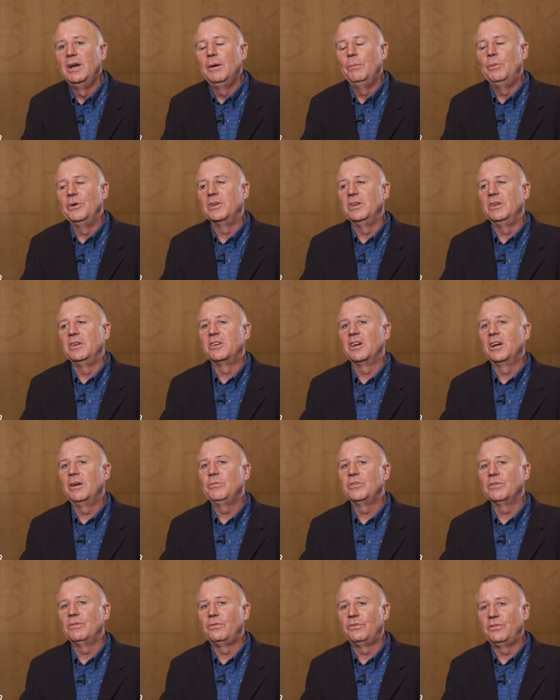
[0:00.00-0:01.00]
But in
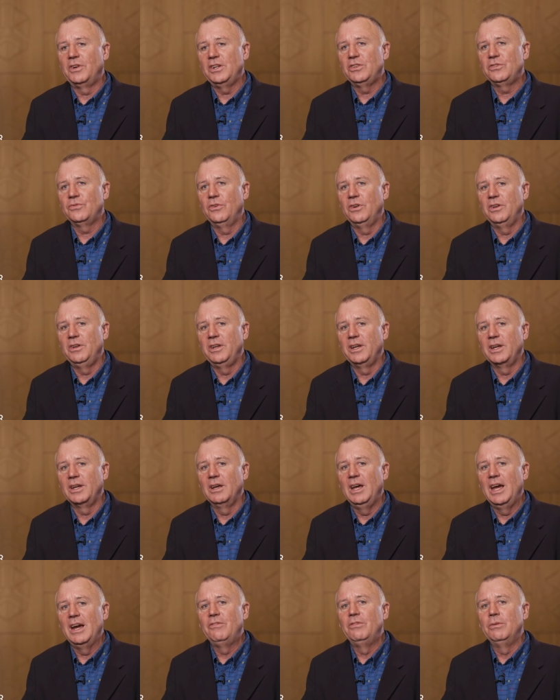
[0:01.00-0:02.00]
terms of fresh
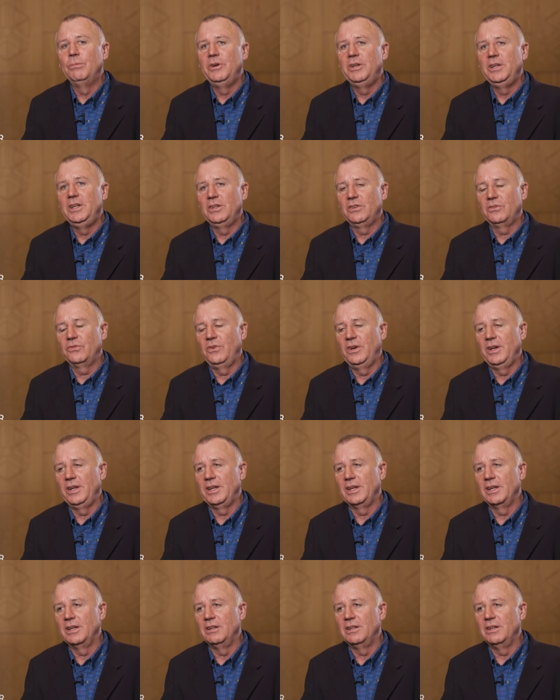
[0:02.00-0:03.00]
funding, everybody is
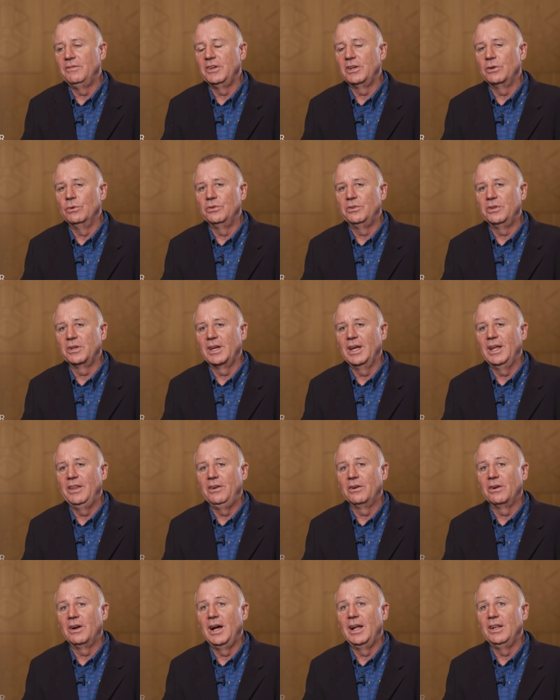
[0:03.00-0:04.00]
finding it difficult to get
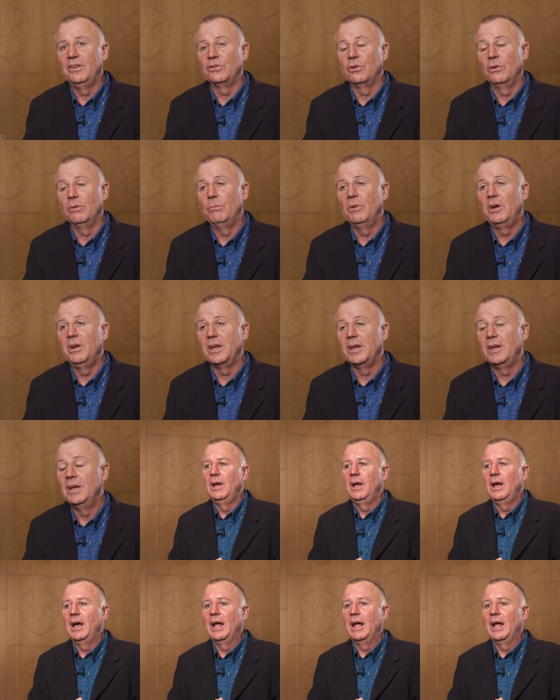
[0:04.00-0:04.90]
their hands on money.